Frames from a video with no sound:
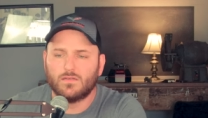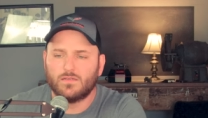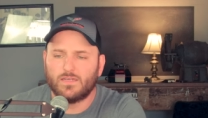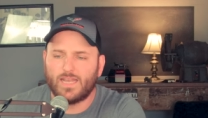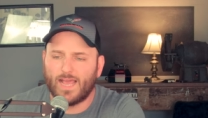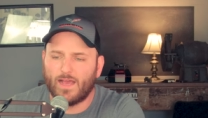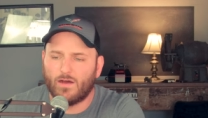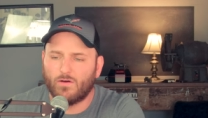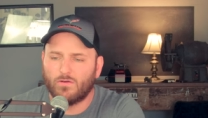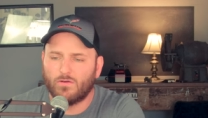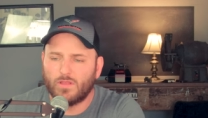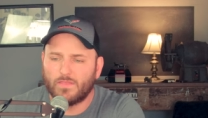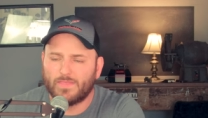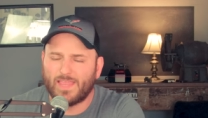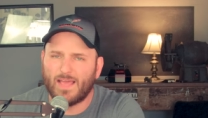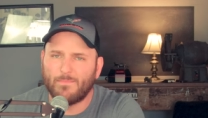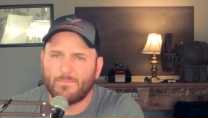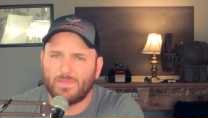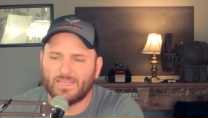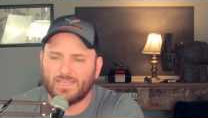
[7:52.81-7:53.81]
Now,
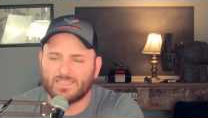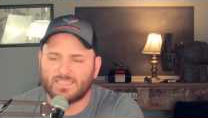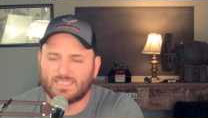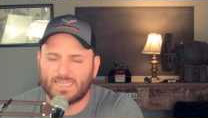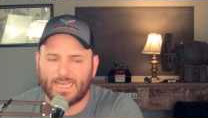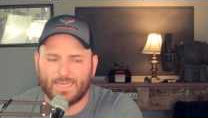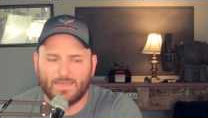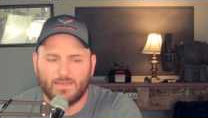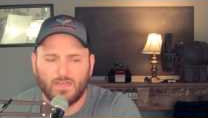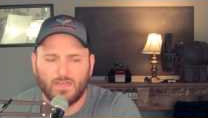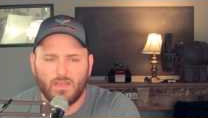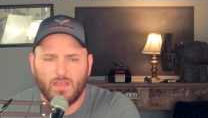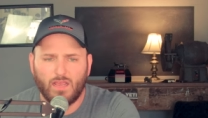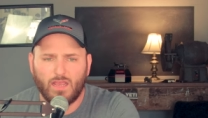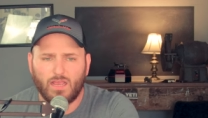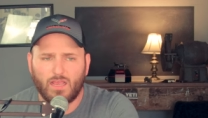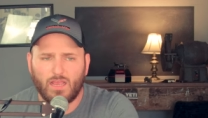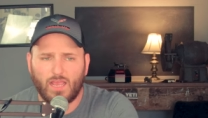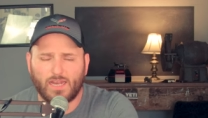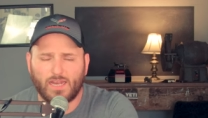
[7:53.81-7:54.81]
that being said,
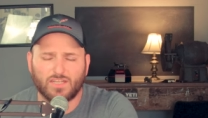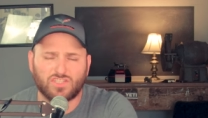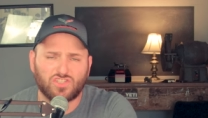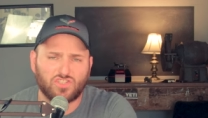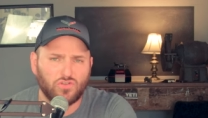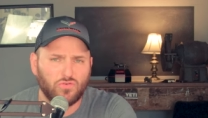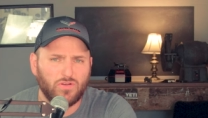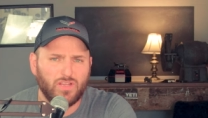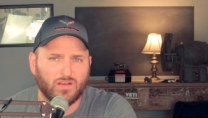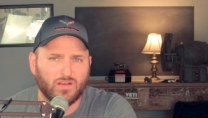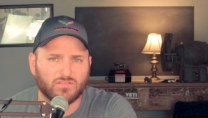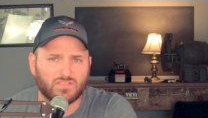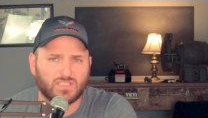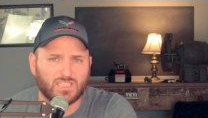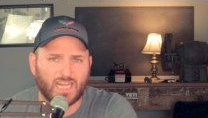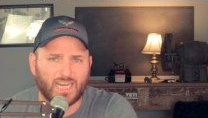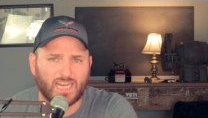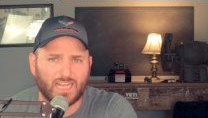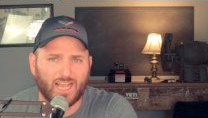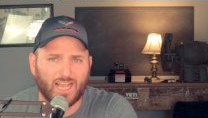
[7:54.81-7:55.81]
in a studio
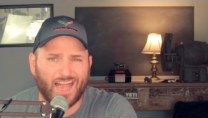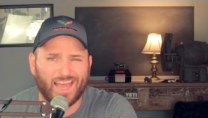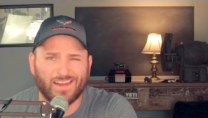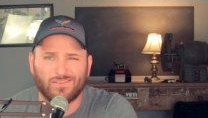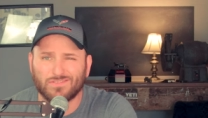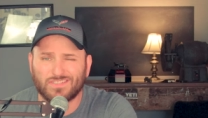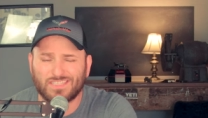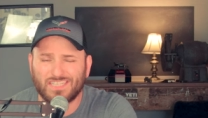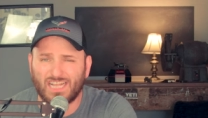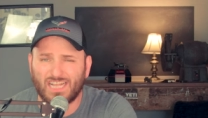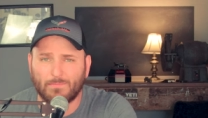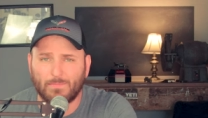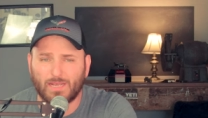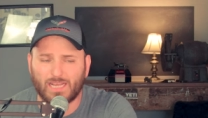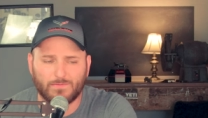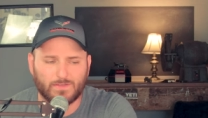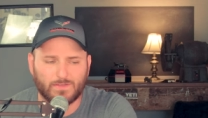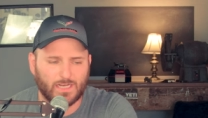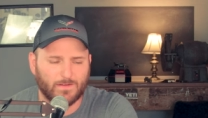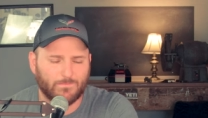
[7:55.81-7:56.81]
setting, I don't see that
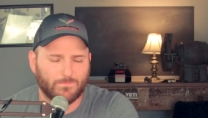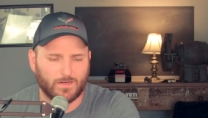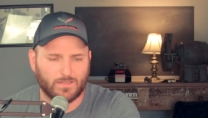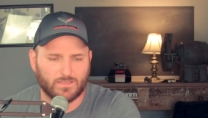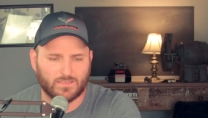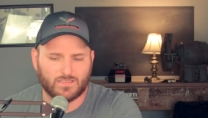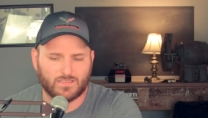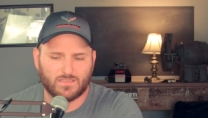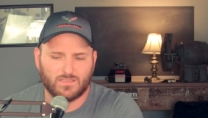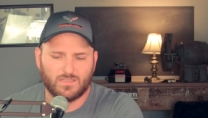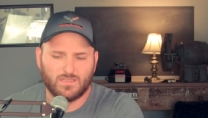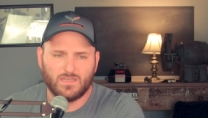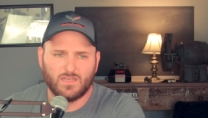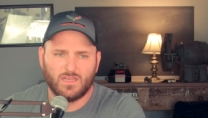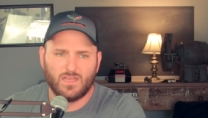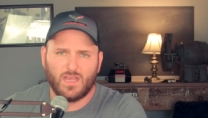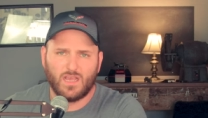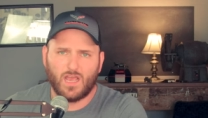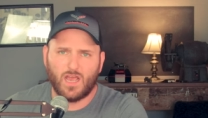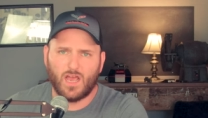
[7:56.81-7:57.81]
big of a difference.
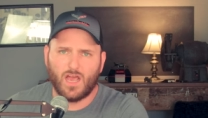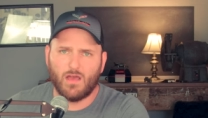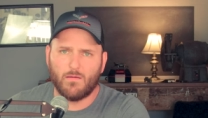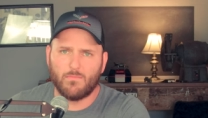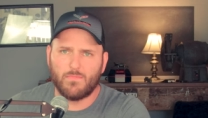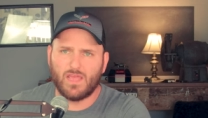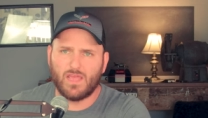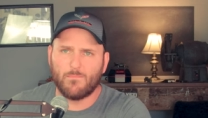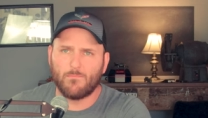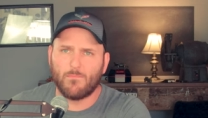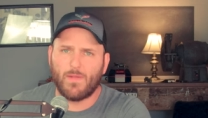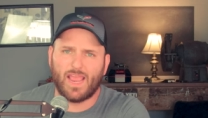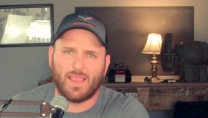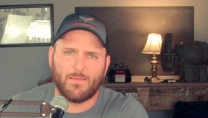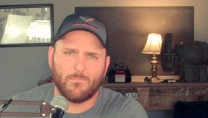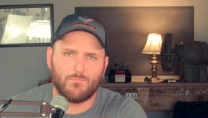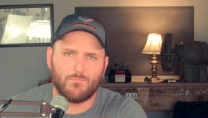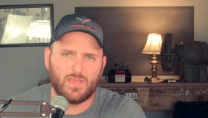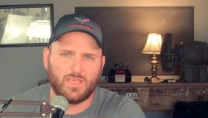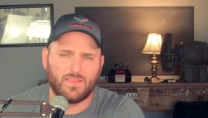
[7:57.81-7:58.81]
Um, it
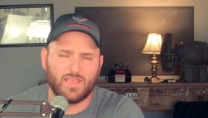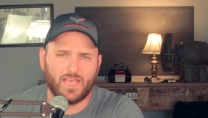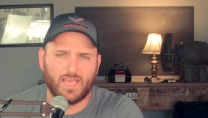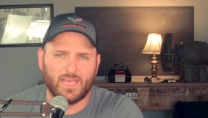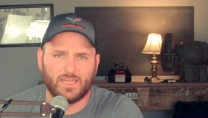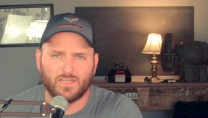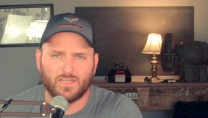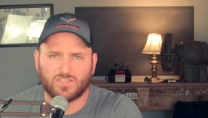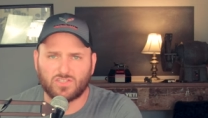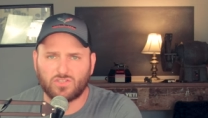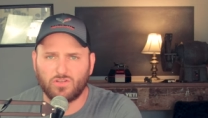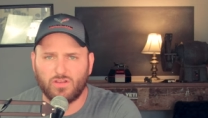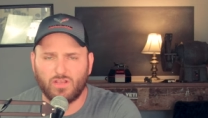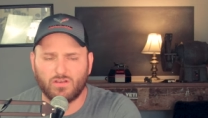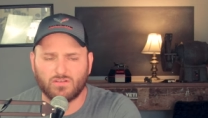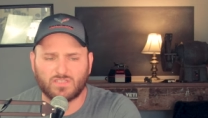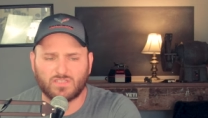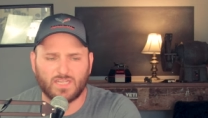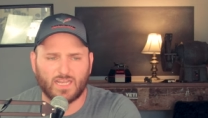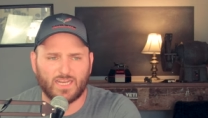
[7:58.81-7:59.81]
might be that in a
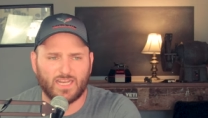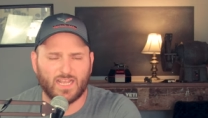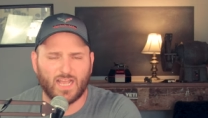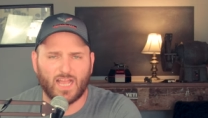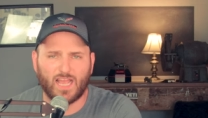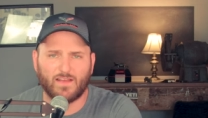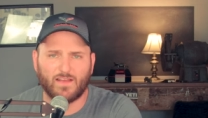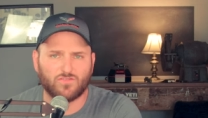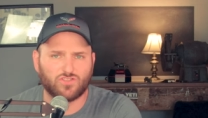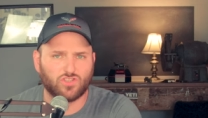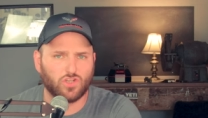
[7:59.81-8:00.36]
studio setting, I have